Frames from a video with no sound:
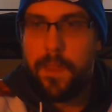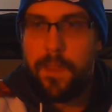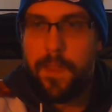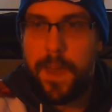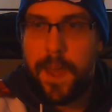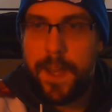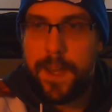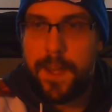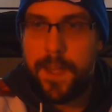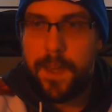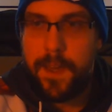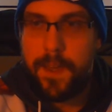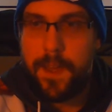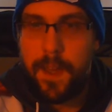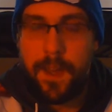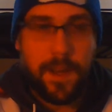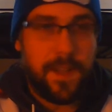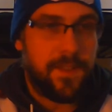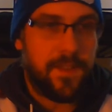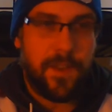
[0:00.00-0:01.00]
The idea
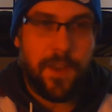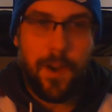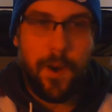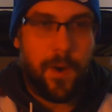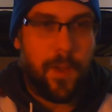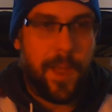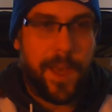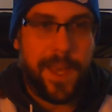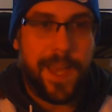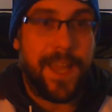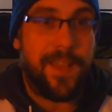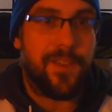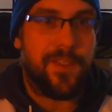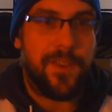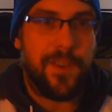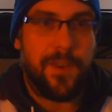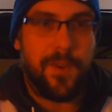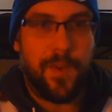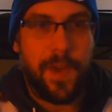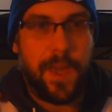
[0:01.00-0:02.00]
here doesn't go like
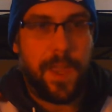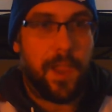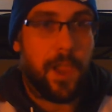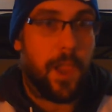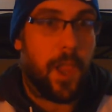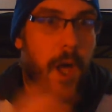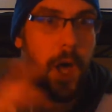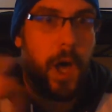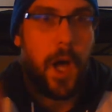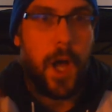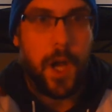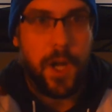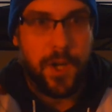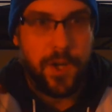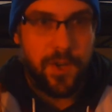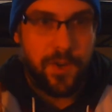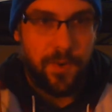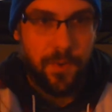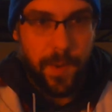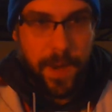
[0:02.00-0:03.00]
into a
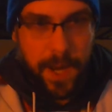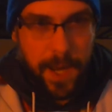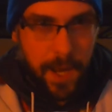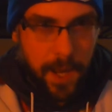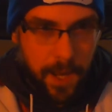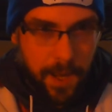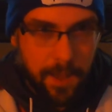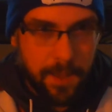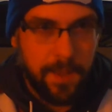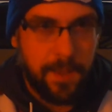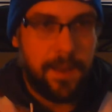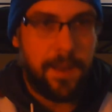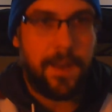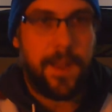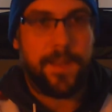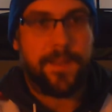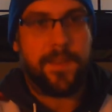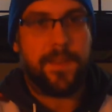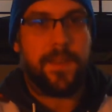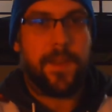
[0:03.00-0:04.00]
longue durée
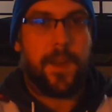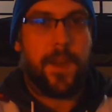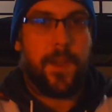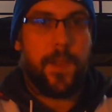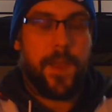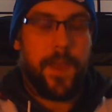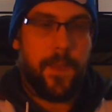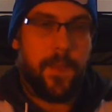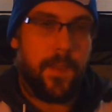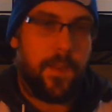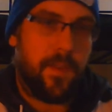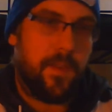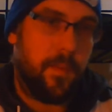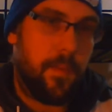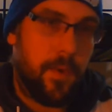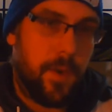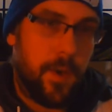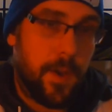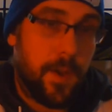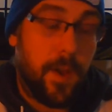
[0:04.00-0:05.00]
necessarily in this
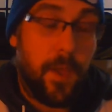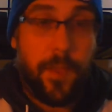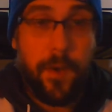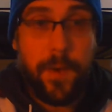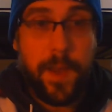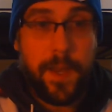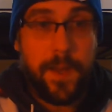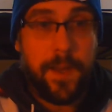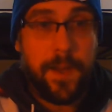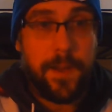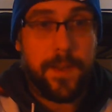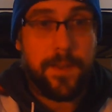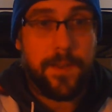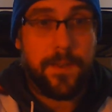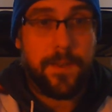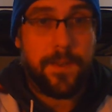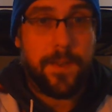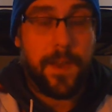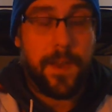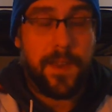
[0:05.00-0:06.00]
book, although he
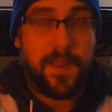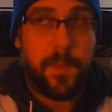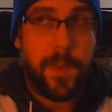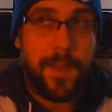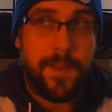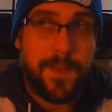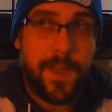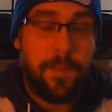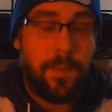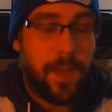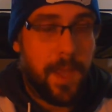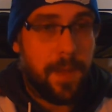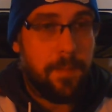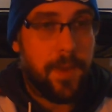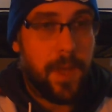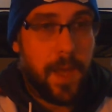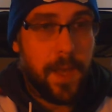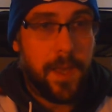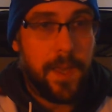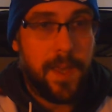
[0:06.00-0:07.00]
does spend some time
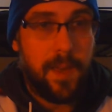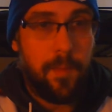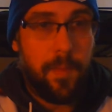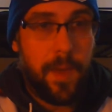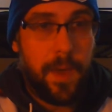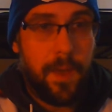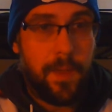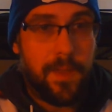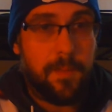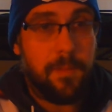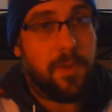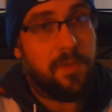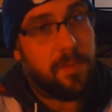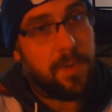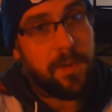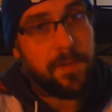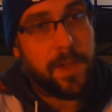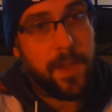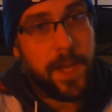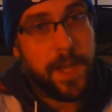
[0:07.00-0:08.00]
talking about the
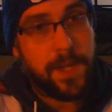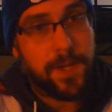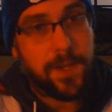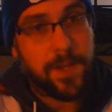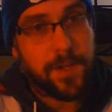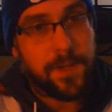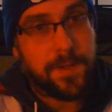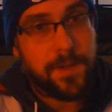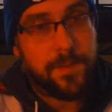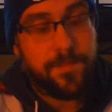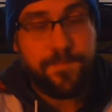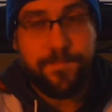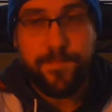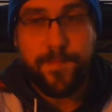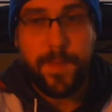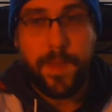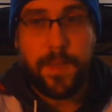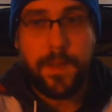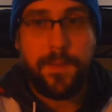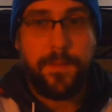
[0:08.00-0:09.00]
movement of glaciers
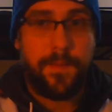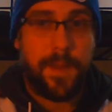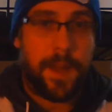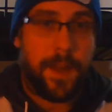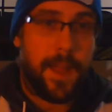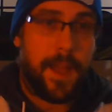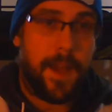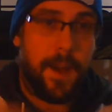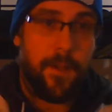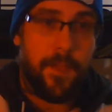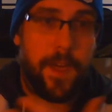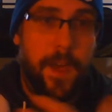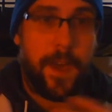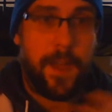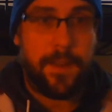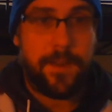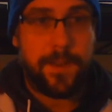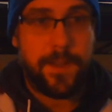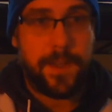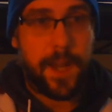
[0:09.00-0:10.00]
and how
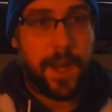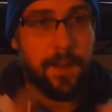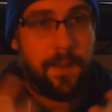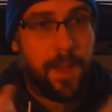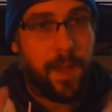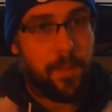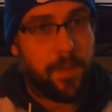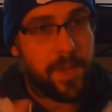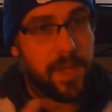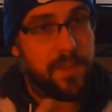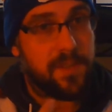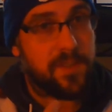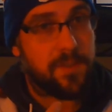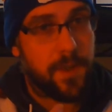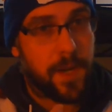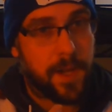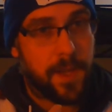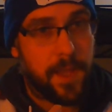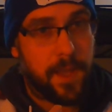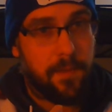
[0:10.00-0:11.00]
that kind of helped
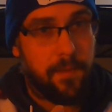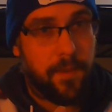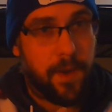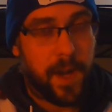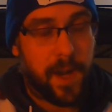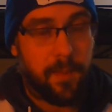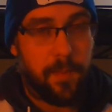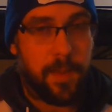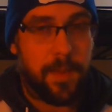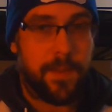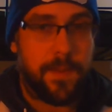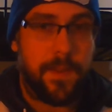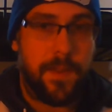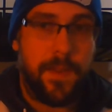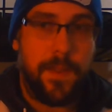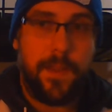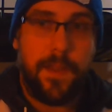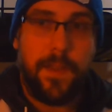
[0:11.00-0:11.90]
construct the environment.